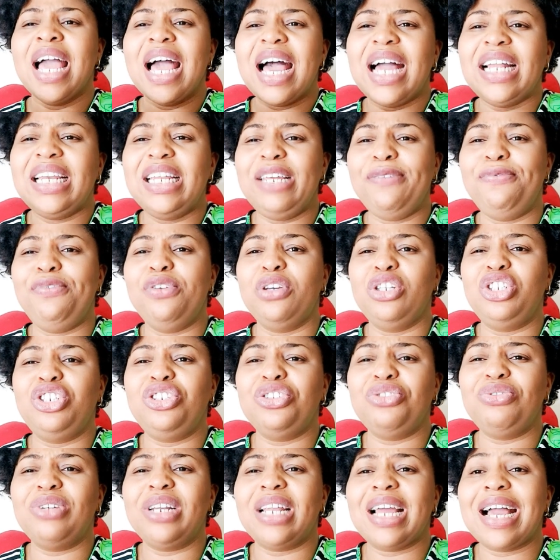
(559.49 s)
And if your
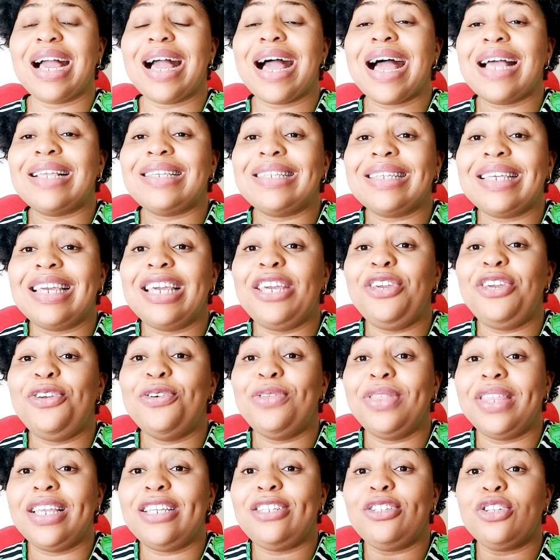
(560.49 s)
children are asking
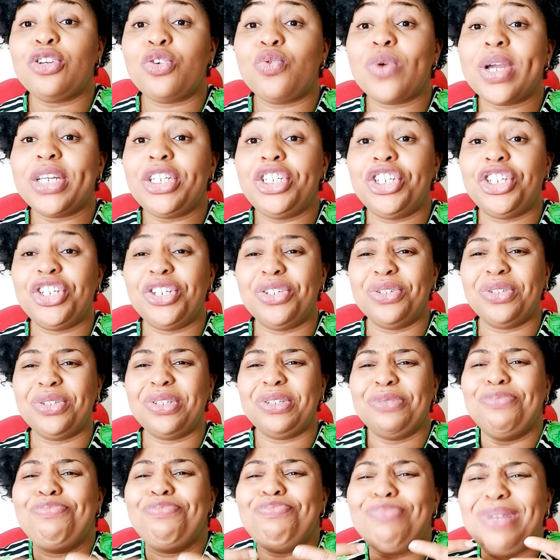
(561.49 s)
you these
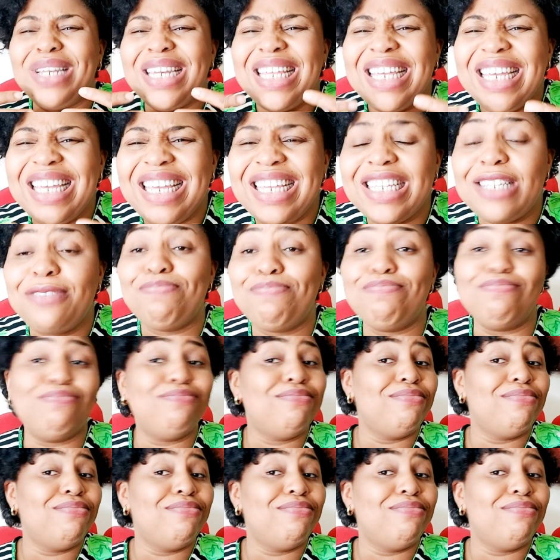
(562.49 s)
questions, please,